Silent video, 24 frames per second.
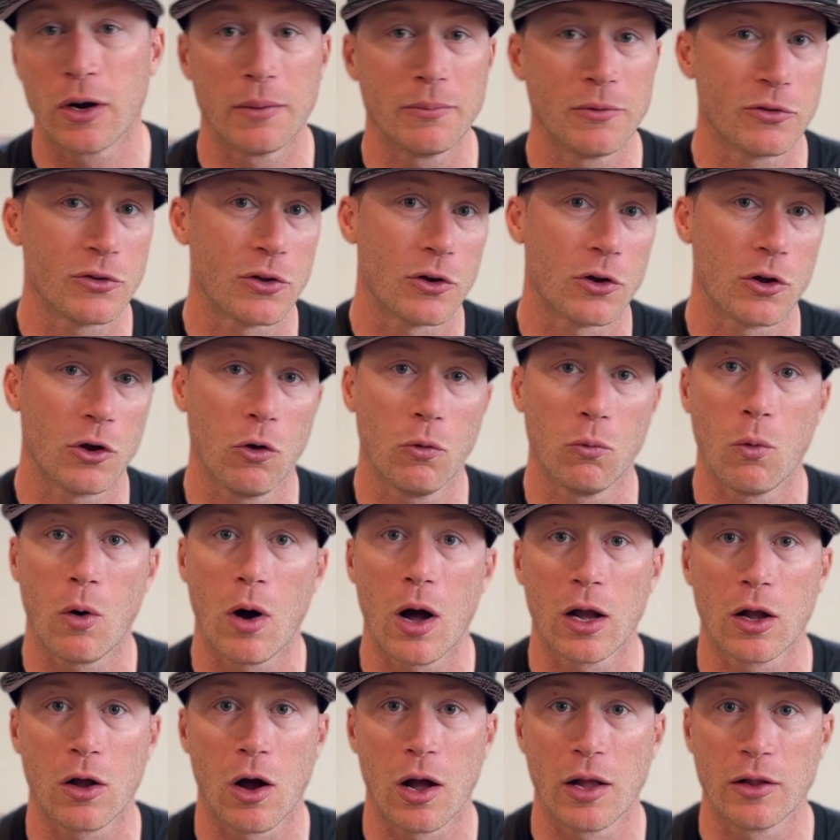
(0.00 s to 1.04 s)
I'm just going to go
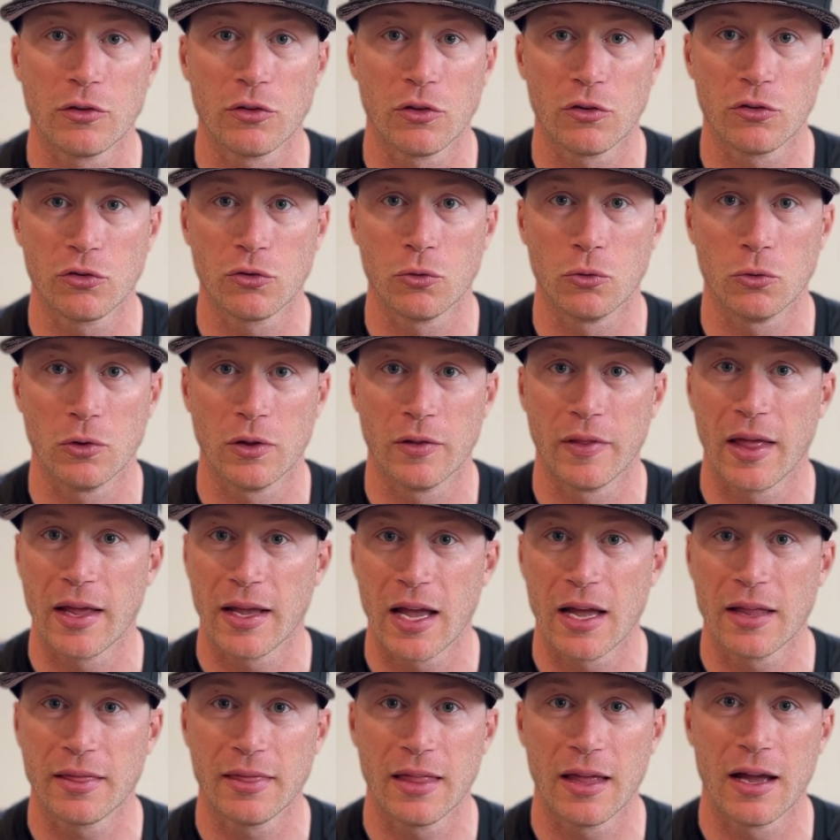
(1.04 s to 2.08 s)
walk onto the school. And they
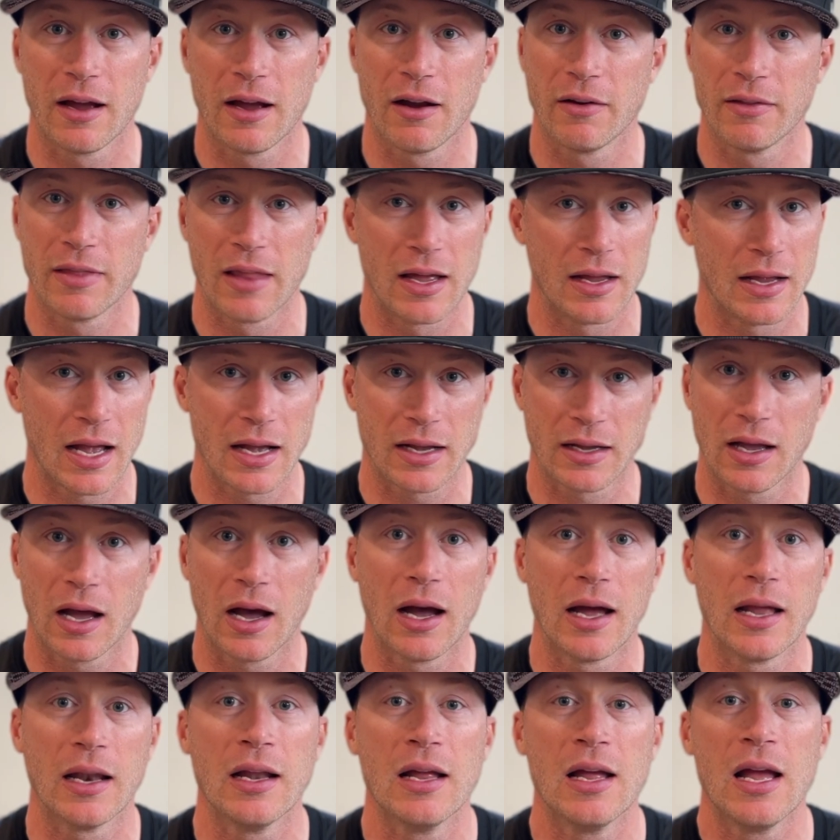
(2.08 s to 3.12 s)
get there and they get
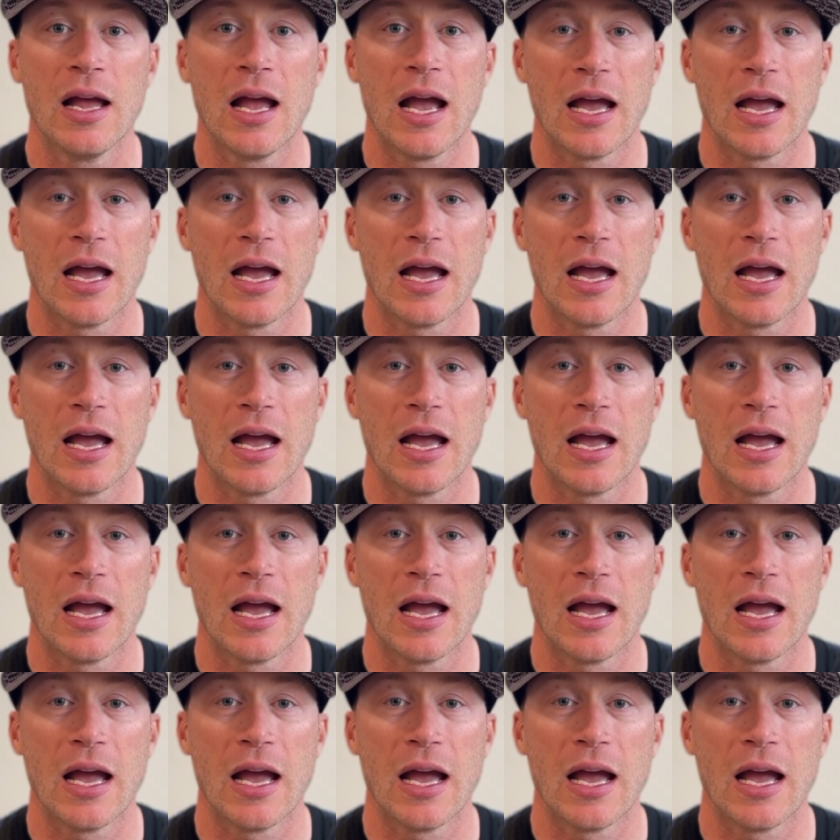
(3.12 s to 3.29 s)
cut.